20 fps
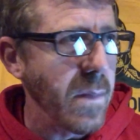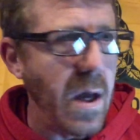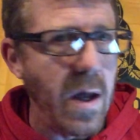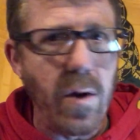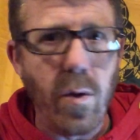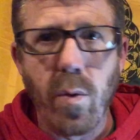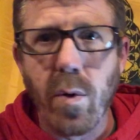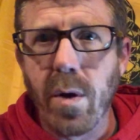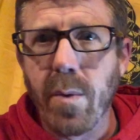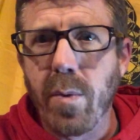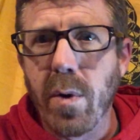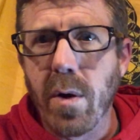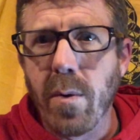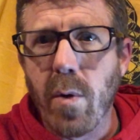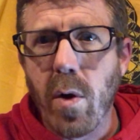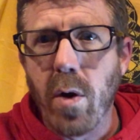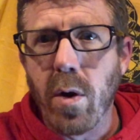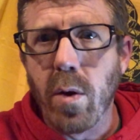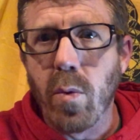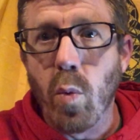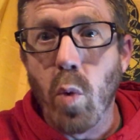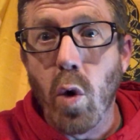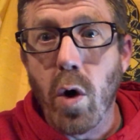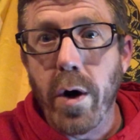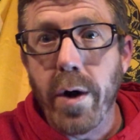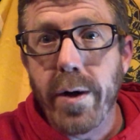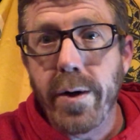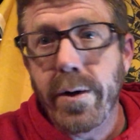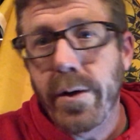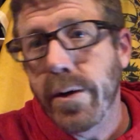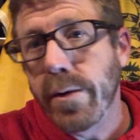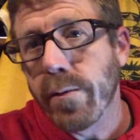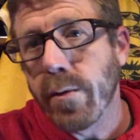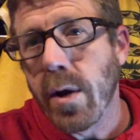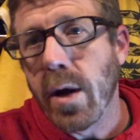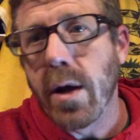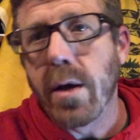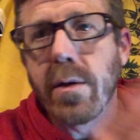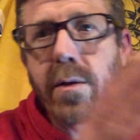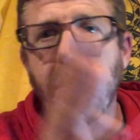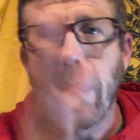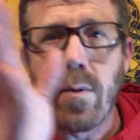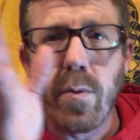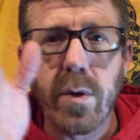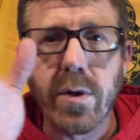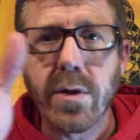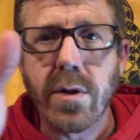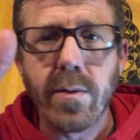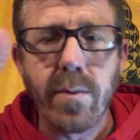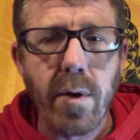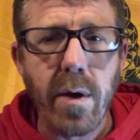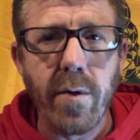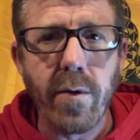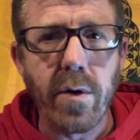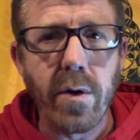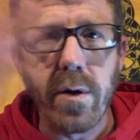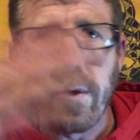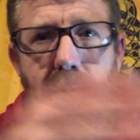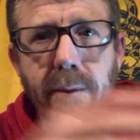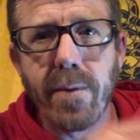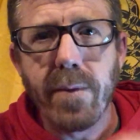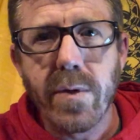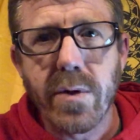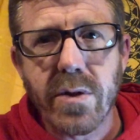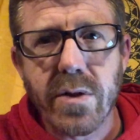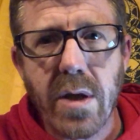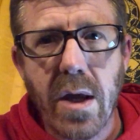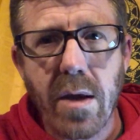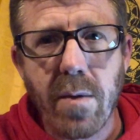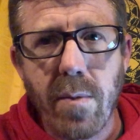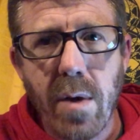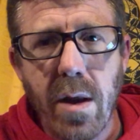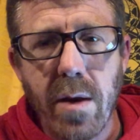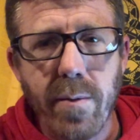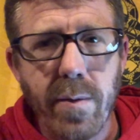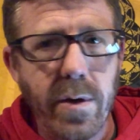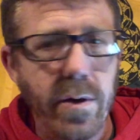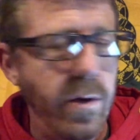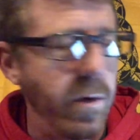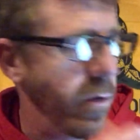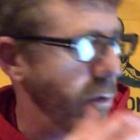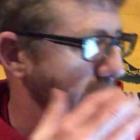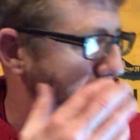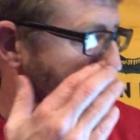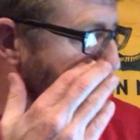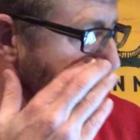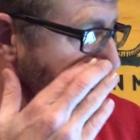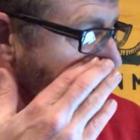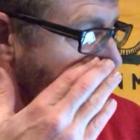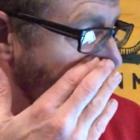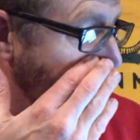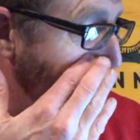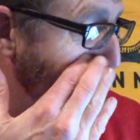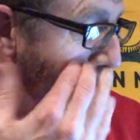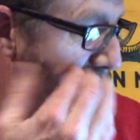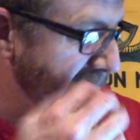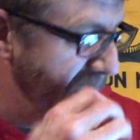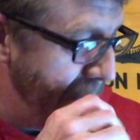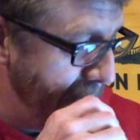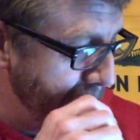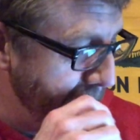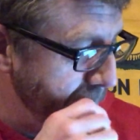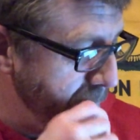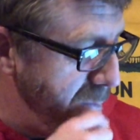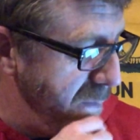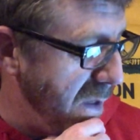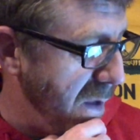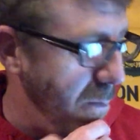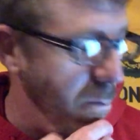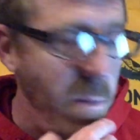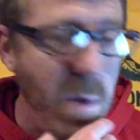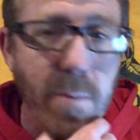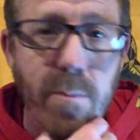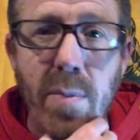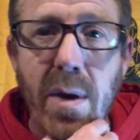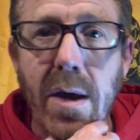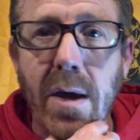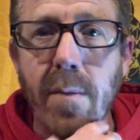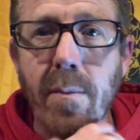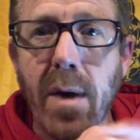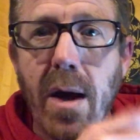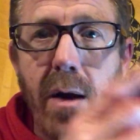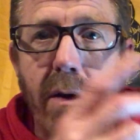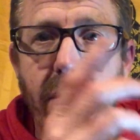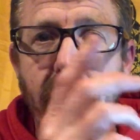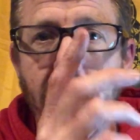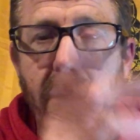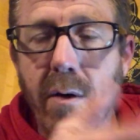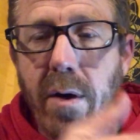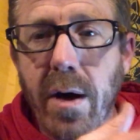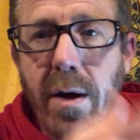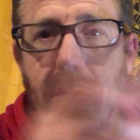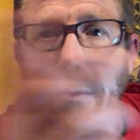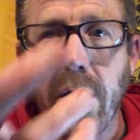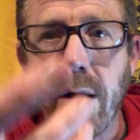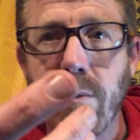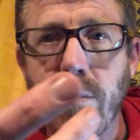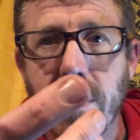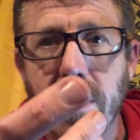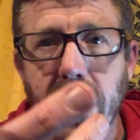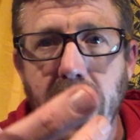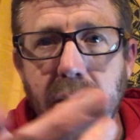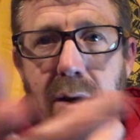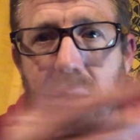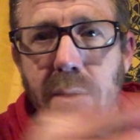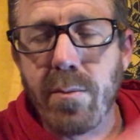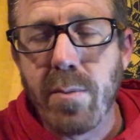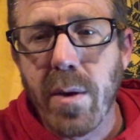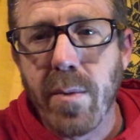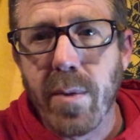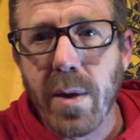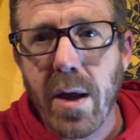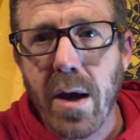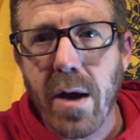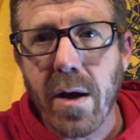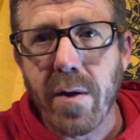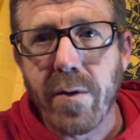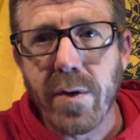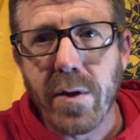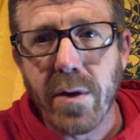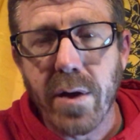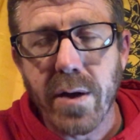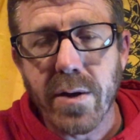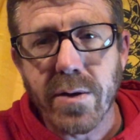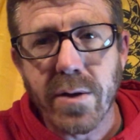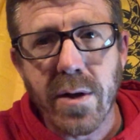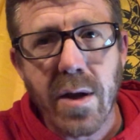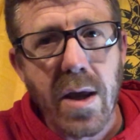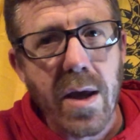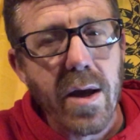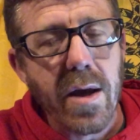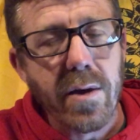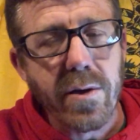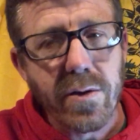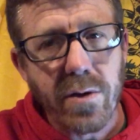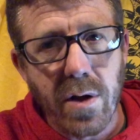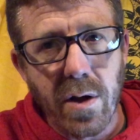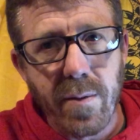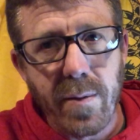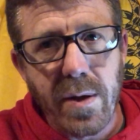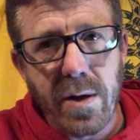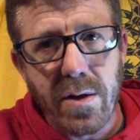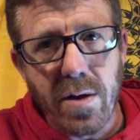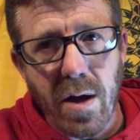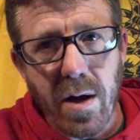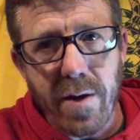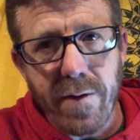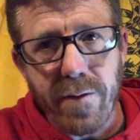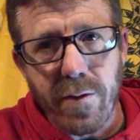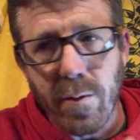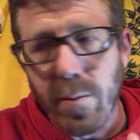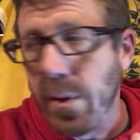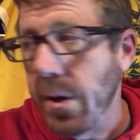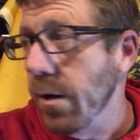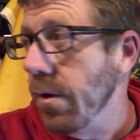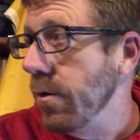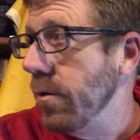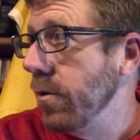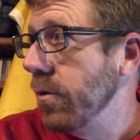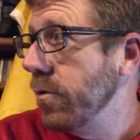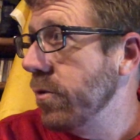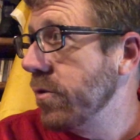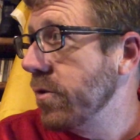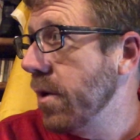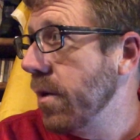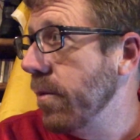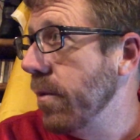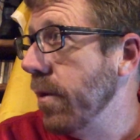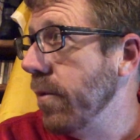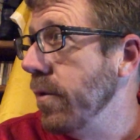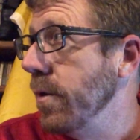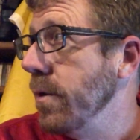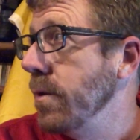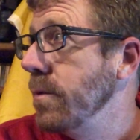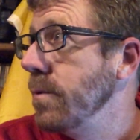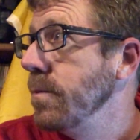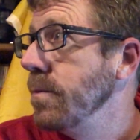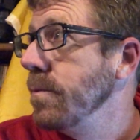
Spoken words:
put them all in one, right? I want you to be able to segment them and use them, okay? And pick them out and go, I need bibliography lesson. It's going to be tough for me to do some of it